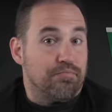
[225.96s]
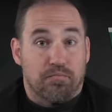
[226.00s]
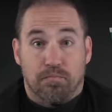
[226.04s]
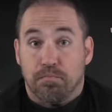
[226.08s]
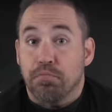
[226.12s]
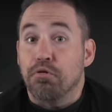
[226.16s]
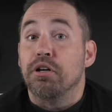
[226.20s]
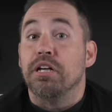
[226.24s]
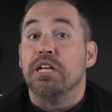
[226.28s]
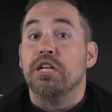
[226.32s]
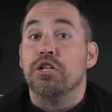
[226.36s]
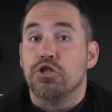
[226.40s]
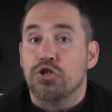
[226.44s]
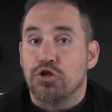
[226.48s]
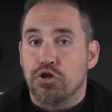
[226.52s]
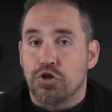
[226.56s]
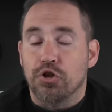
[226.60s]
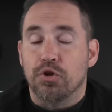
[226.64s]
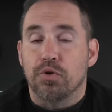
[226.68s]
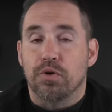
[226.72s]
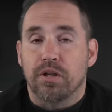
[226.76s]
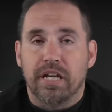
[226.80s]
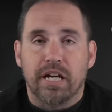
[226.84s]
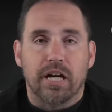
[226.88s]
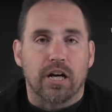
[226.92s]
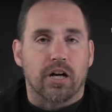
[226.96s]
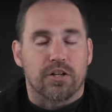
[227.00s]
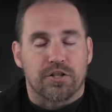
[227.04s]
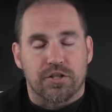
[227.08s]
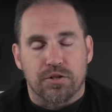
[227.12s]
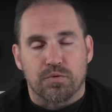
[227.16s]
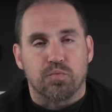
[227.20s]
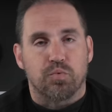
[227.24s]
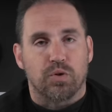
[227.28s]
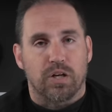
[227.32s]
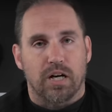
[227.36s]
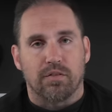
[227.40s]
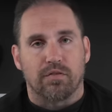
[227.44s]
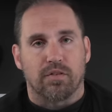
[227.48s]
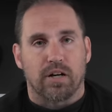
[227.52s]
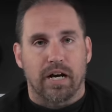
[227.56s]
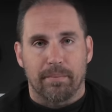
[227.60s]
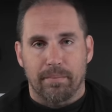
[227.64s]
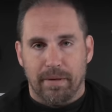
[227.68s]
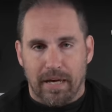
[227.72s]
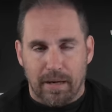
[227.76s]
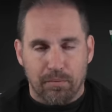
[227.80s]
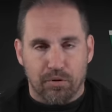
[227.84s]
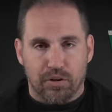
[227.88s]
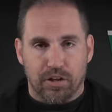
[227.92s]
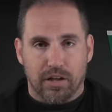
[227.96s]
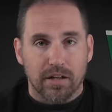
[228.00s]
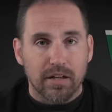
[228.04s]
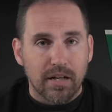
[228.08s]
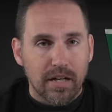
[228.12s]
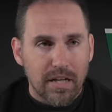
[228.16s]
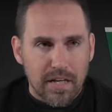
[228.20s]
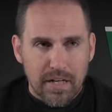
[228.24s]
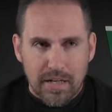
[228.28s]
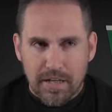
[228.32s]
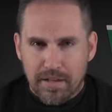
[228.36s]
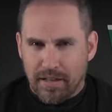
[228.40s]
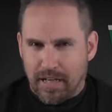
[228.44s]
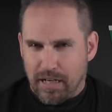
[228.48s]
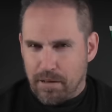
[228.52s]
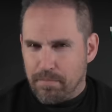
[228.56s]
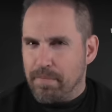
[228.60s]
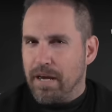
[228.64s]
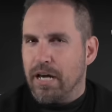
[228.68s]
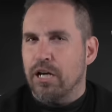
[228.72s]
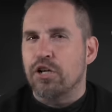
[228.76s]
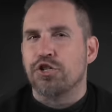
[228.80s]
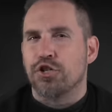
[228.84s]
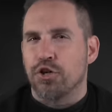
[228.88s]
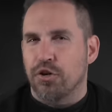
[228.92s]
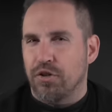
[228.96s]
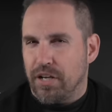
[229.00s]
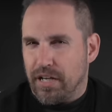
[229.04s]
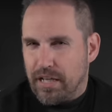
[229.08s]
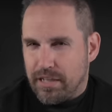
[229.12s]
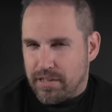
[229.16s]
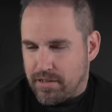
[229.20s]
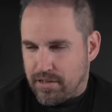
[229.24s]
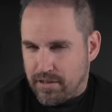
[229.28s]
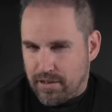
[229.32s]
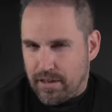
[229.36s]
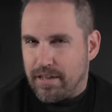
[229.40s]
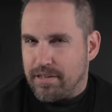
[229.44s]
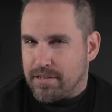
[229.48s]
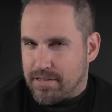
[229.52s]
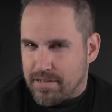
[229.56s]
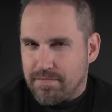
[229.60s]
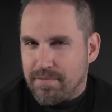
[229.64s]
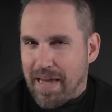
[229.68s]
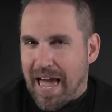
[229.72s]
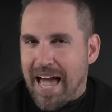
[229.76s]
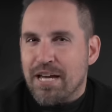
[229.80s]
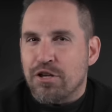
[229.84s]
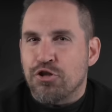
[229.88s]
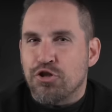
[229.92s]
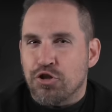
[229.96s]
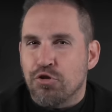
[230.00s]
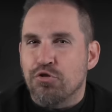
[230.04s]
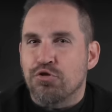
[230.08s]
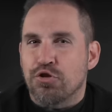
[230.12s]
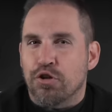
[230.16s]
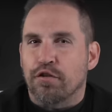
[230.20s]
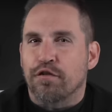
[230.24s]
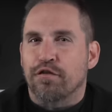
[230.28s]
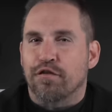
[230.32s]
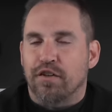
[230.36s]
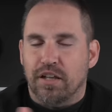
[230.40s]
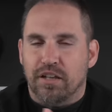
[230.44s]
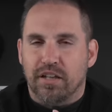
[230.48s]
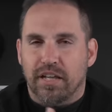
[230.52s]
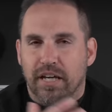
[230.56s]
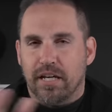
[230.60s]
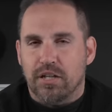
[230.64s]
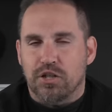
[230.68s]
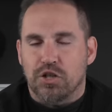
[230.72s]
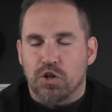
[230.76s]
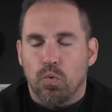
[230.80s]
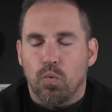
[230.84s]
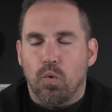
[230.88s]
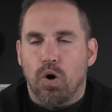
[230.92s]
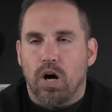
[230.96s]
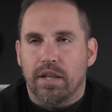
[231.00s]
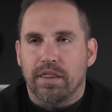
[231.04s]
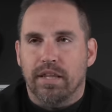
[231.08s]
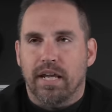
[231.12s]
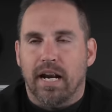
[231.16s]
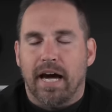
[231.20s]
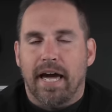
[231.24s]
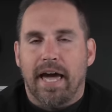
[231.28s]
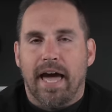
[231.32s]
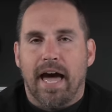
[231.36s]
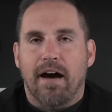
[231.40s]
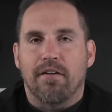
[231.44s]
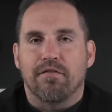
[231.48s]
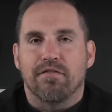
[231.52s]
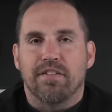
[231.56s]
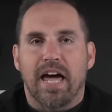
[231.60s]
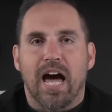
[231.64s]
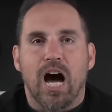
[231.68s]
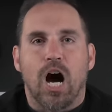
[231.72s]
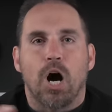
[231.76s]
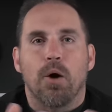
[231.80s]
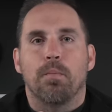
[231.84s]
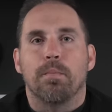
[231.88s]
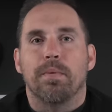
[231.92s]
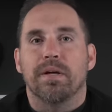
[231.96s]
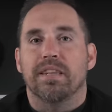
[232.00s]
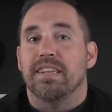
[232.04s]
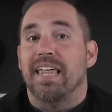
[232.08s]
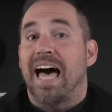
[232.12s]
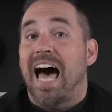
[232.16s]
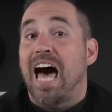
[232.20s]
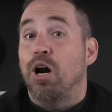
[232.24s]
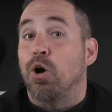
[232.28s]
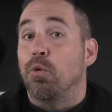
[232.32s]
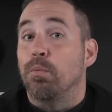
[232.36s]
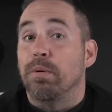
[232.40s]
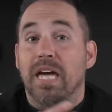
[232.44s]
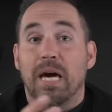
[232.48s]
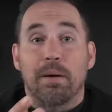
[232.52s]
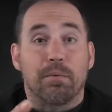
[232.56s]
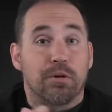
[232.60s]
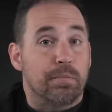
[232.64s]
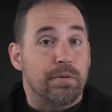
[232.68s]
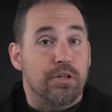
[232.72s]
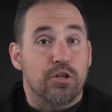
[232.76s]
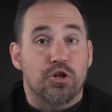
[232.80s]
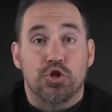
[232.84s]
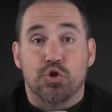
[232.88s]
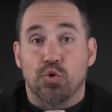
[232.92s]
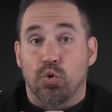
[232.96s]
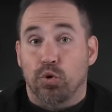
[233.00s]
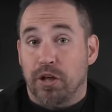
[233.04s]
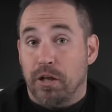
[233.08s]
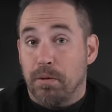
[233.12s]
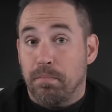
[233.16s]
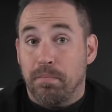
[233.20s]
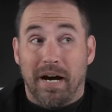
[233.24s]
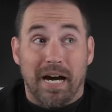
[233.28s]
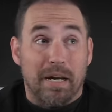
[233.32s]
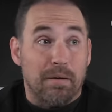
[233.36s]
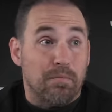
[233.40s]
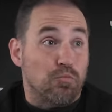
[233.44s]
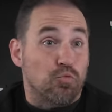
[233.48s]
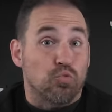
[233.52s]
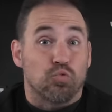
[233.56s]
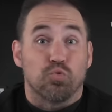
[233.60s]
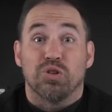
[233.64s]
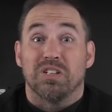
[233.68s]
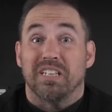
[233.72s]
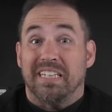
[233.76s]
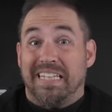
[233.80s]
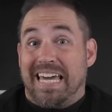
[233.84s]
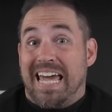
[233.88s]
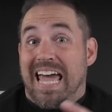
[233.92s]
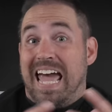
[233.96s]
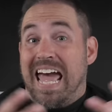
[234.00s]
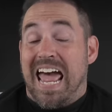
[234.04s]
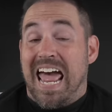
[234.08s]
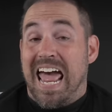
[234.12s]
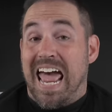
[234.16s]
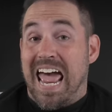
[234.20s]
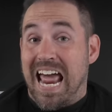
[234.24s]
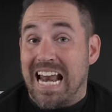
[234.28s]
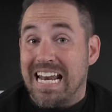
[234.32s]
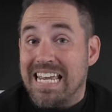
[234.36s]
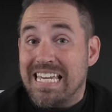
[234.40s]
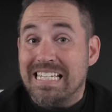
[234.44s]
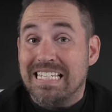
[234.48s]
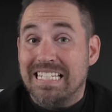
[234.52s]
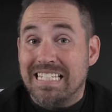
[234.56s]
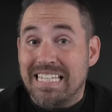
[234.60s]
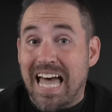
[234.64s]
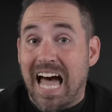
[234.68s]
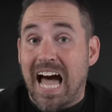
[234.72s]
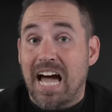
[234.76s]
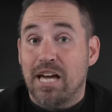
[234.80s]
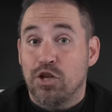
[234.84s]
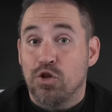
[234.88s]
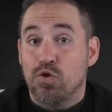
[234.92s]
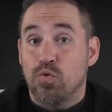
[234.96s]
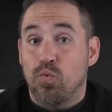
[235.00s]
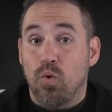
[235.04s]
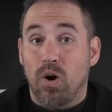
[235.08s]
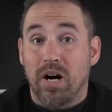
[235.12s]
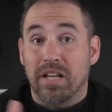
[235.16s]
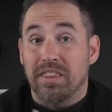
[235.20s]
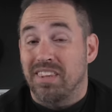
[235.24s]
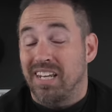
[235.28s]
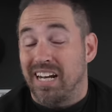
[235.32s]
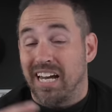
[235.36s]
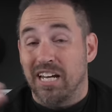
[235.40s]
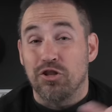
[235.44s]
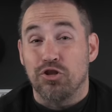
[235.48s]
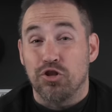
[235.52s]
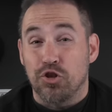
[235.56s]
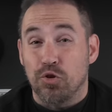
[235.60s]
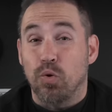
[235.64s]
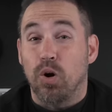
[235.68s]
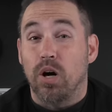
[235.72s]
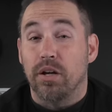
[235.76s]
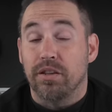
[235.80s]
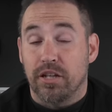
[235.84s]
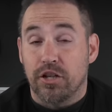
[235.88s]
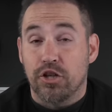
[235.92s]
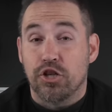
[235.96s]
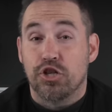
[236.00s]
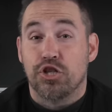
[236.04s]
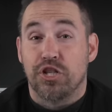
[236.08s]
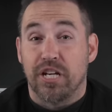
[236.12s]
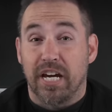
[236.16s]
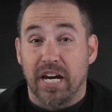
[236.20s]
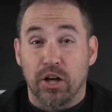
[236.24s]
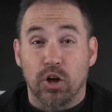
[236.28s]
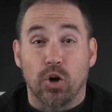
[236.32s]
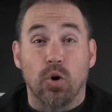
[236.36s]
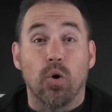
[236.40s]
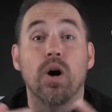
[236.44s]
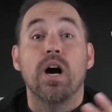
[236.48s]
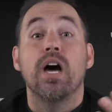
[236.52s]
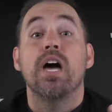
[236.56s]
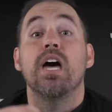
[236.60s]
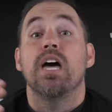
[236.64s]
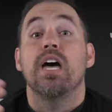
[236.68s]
pretty soon here, just whenever I'm able to kind of make sure that it's as user-friendly as the one that I have now. But that'll be able to be sorted by really any stat you want that I do on this channel.